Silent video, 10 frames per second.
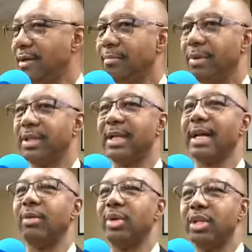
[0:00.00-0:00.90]
But they
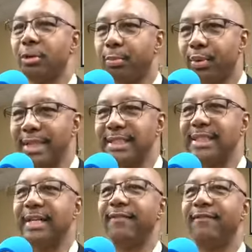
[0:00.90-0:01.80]
got rid of the
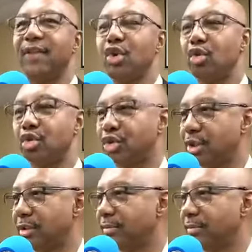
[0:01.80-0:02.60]
president first.